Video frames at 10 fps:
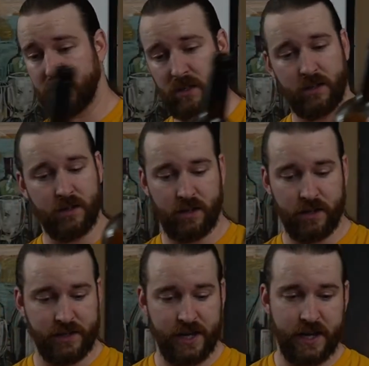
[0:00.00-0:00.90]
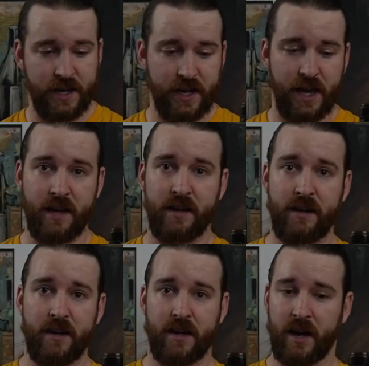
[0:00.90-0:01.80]
You did it
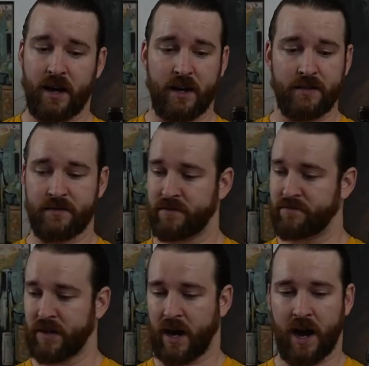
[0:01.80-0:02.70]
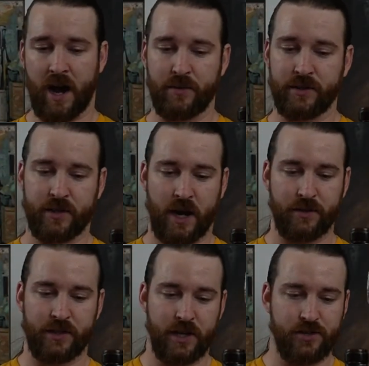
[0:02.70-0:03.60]
again. I
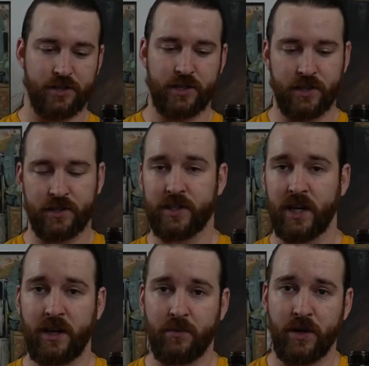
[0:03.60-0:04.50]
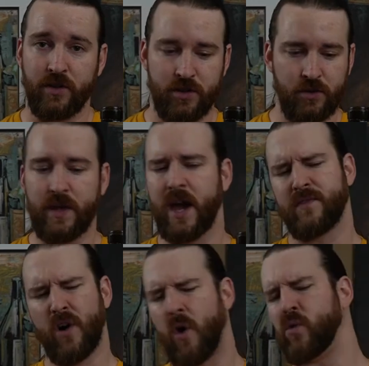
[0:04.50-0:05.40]
was interested to see what you do. They
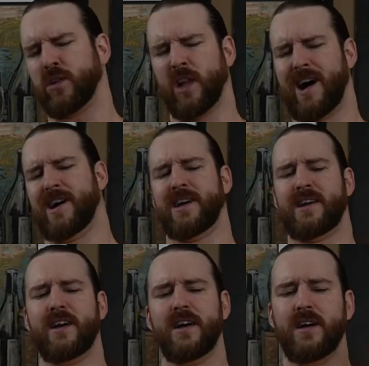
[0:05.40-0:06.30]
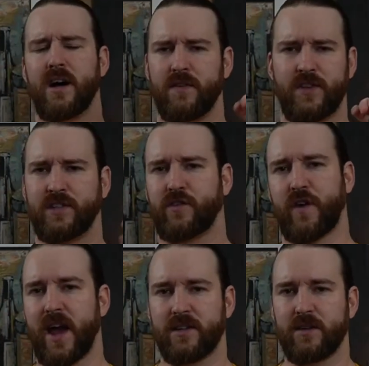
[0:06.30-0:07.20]
have a whole line of these
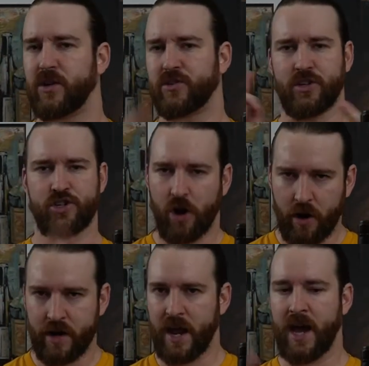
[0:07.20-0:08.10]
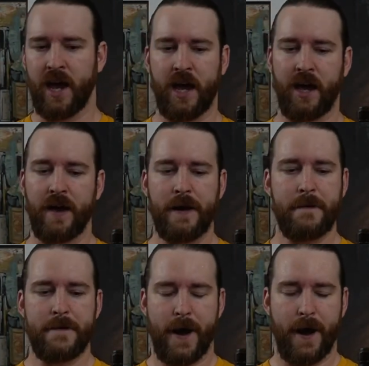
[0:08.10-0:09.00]
Phantom. There's a Chardonnay,
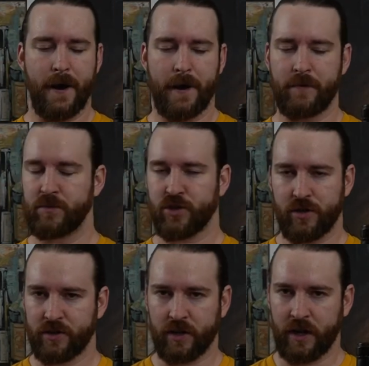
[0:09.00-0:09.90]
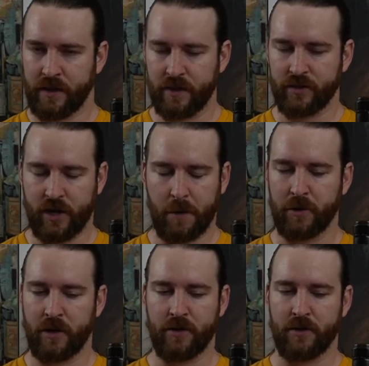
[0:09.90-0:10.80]
I'm sure I think there's a
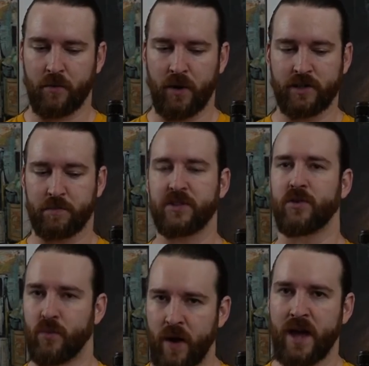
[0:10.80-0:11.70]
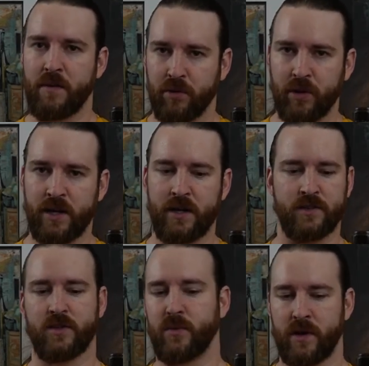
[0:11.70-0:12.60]
couple other wines, but the red blend
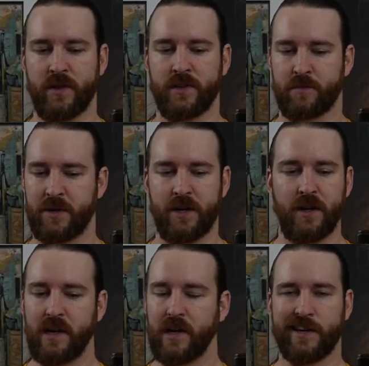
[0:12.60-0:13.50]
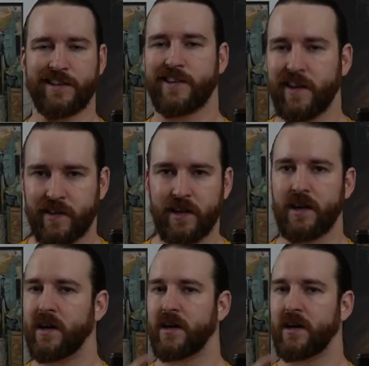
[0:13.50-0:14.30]
is the one that's been consistent.